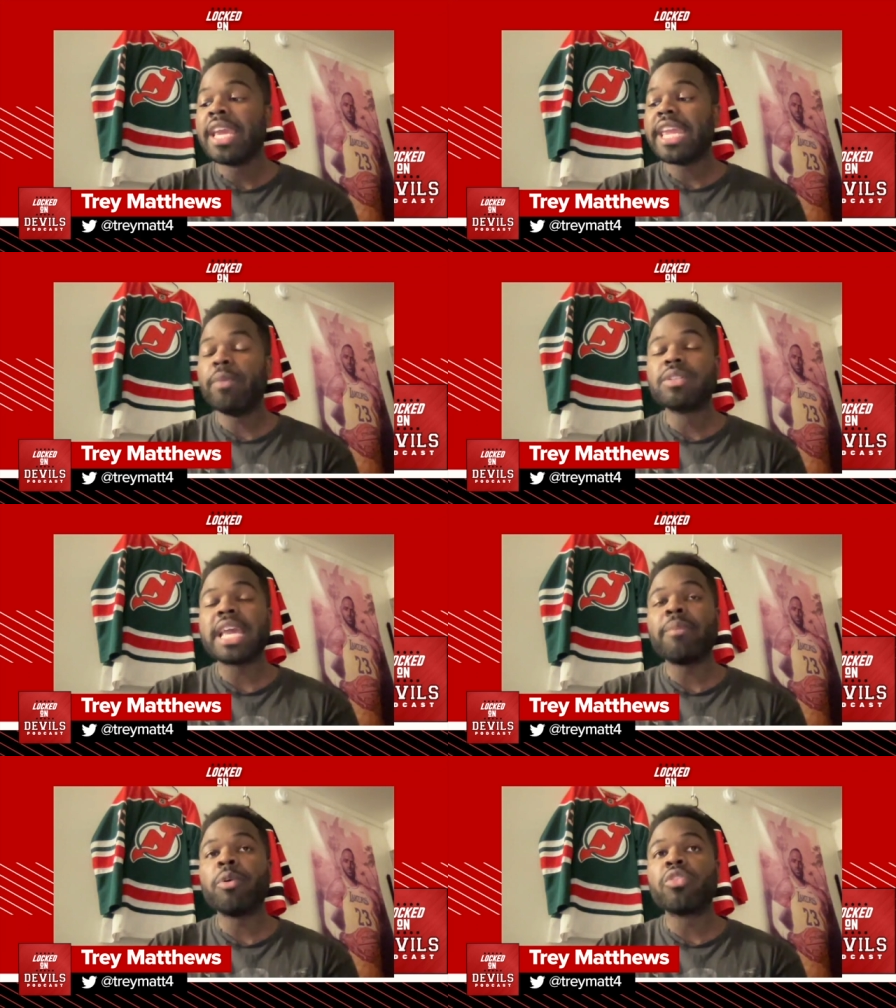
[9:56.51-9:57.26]
He was
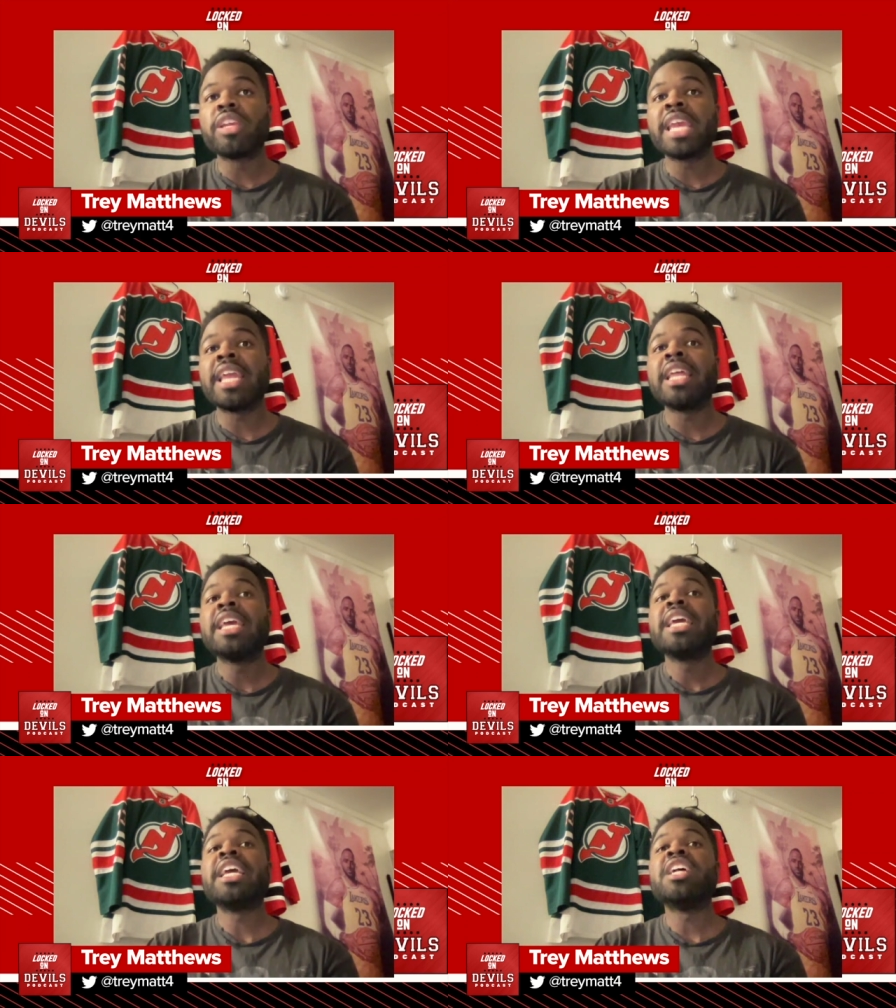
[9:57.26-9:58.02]
able to get
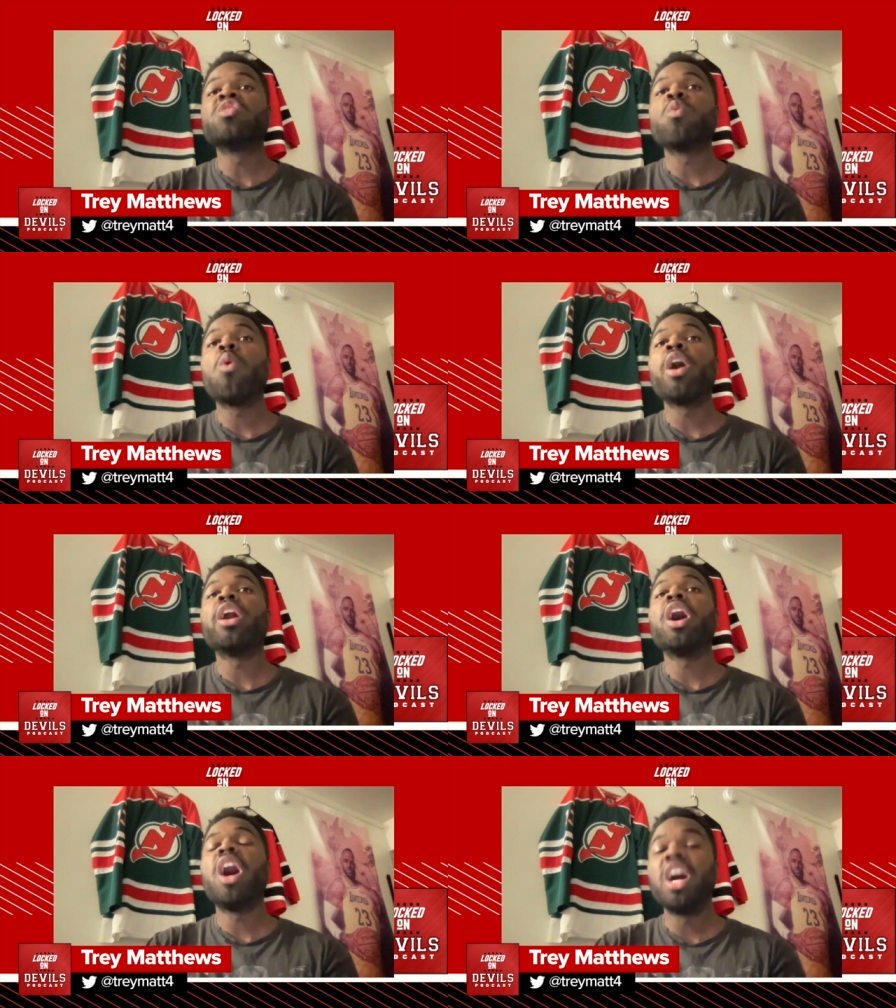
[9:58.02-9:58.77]
his one
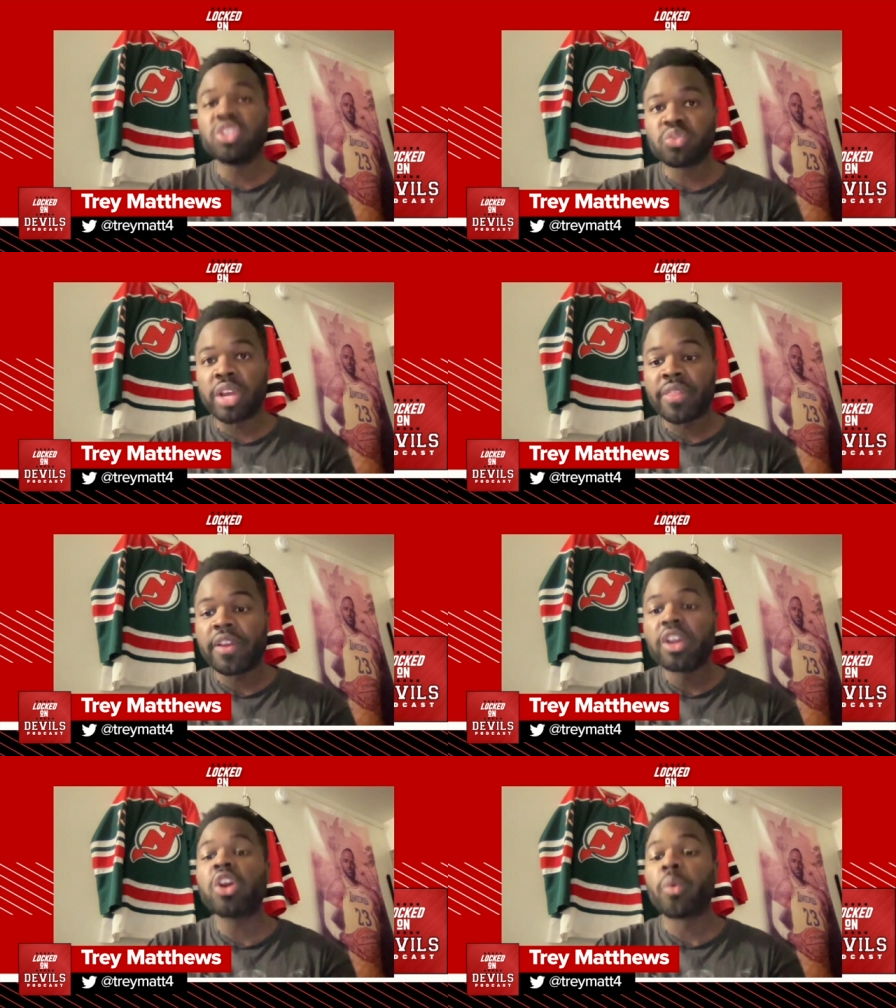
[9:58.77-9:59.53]

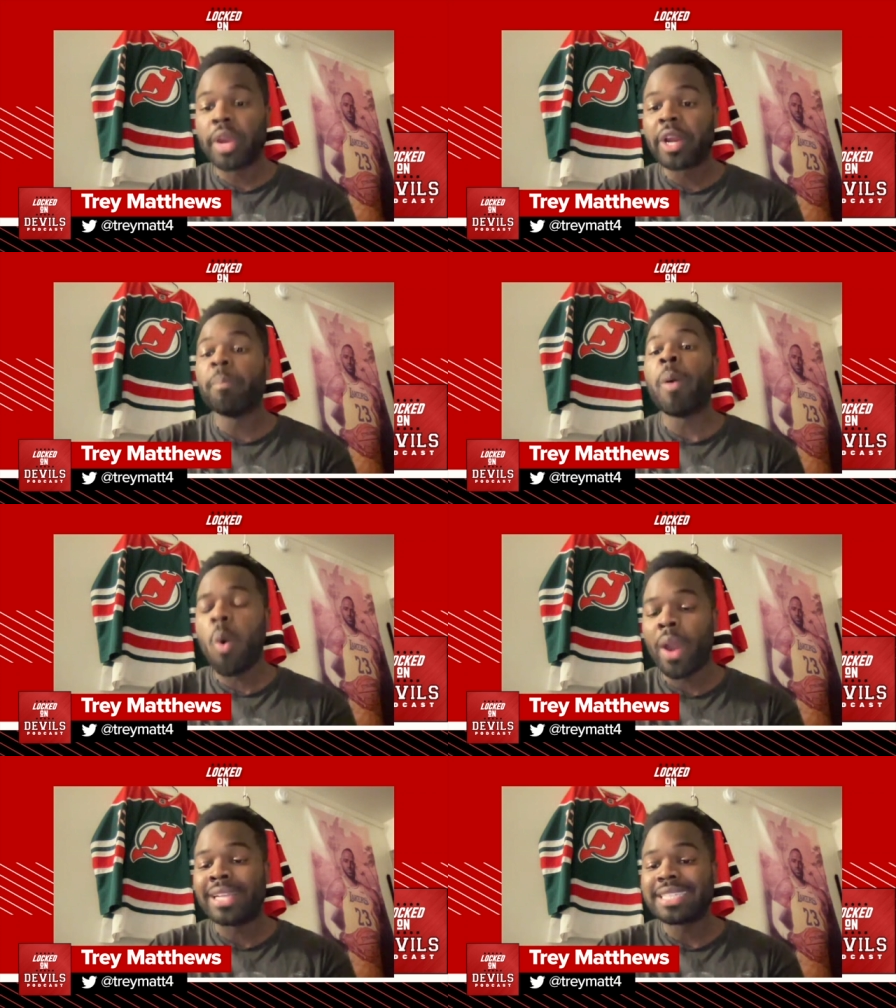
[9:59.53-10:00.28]
hundredth career
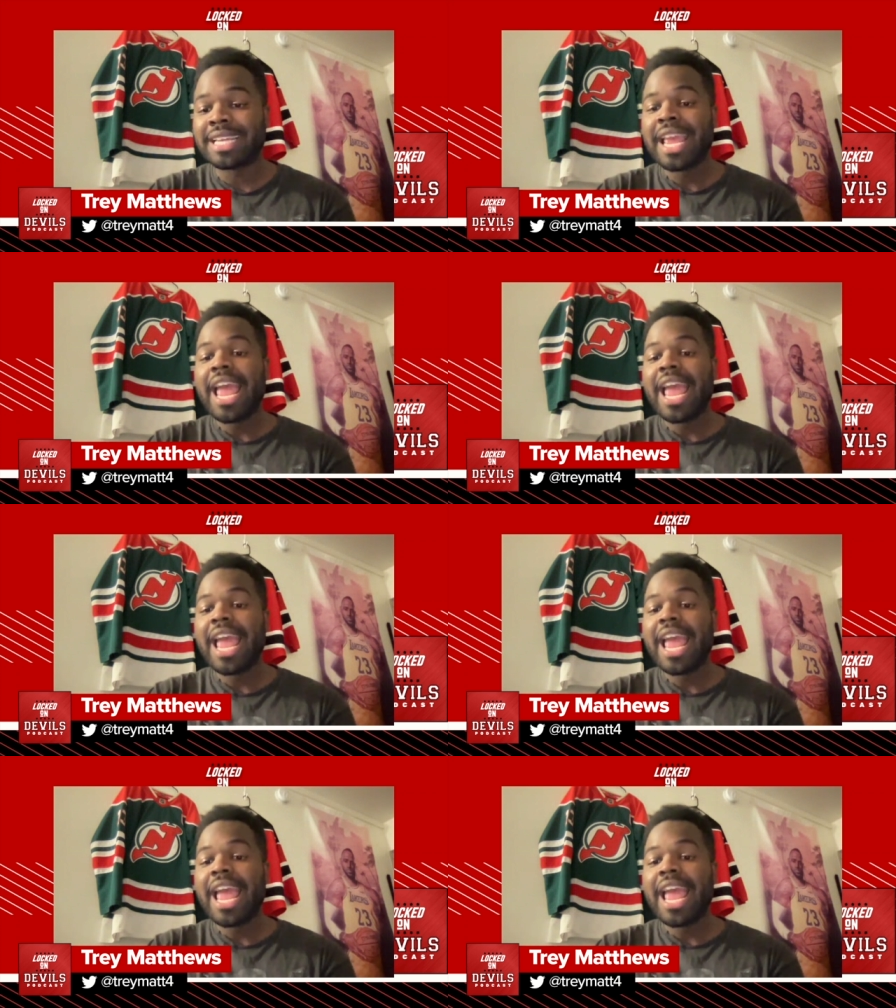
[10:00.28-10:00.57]
point.